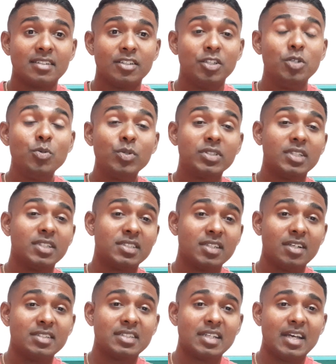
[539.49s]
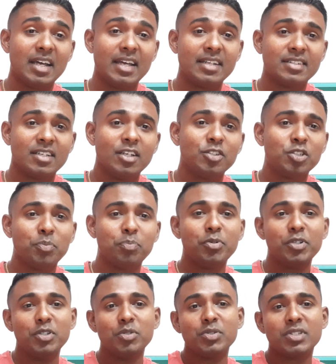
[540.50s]
use the sun's light to
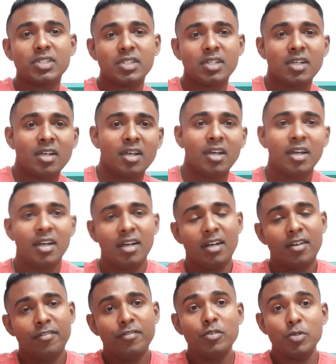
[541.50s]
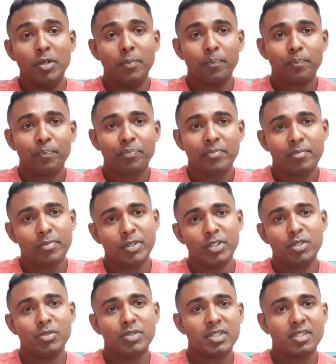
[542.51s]
produce food,
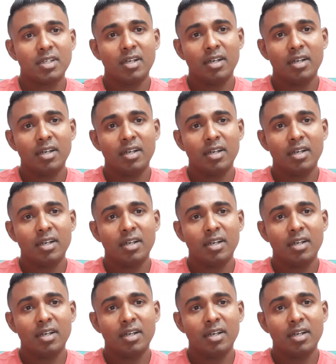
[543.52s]
produce